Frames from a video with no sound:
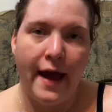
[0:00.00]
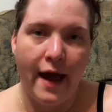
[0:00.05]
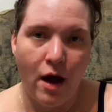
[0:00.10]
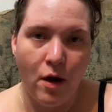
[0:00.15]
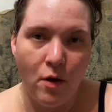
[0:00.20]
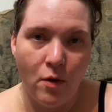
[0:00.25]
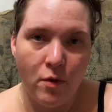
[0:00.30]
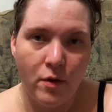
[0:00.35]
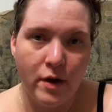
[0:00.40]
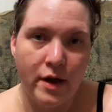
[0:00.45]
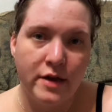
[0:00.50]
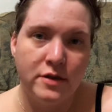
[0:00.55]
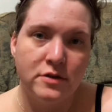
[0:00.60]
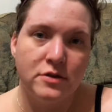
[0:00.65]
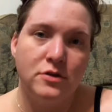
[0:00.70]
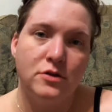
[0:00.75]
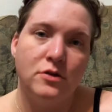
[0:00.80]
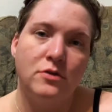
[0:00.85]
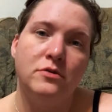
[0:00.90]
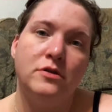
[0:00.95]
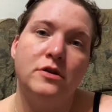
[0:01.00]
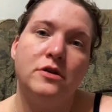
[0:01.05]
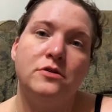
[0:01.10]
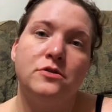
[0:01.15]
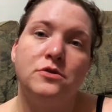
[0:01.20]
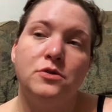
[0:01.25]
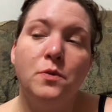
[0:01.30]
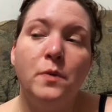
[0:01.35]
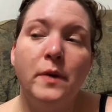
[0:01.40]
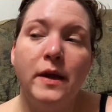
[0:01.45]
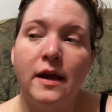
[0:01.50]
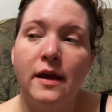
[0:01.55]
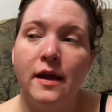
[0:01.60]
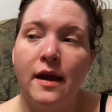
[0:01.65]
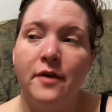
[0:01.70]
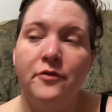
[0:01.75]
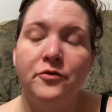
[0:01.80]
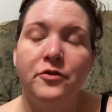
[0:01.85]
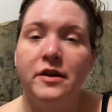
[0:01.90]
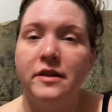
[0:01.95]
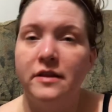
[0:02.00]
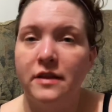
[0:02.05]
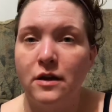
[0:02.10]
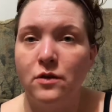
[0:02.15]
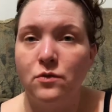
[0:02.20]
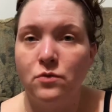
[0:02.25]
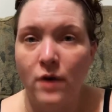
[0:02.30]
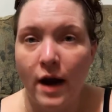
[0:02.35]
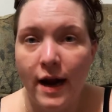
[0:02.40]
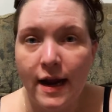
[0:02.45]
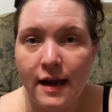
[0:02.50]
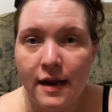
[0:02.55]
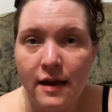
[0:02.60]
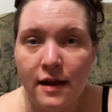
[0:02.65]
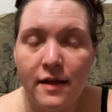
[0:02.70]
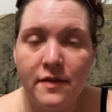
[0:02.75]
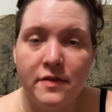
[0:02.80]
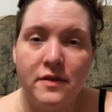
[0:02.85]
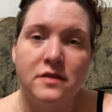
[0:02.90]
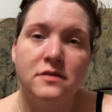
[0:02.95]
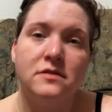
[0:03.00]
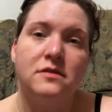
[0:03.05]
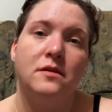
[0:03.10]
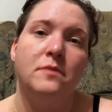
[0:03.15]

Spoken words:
And so they're doing everything right. And then something